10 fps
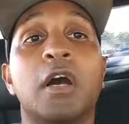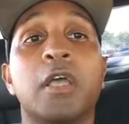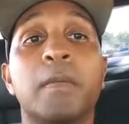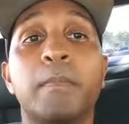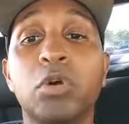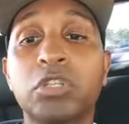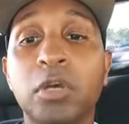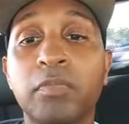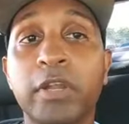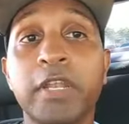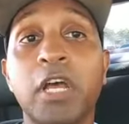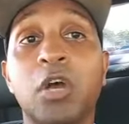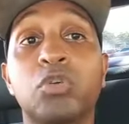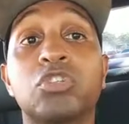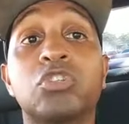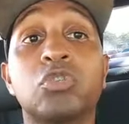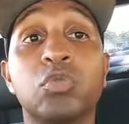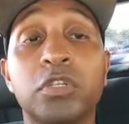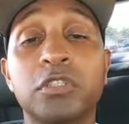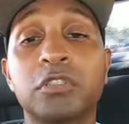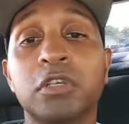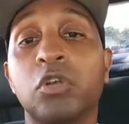I am booked up right now with students.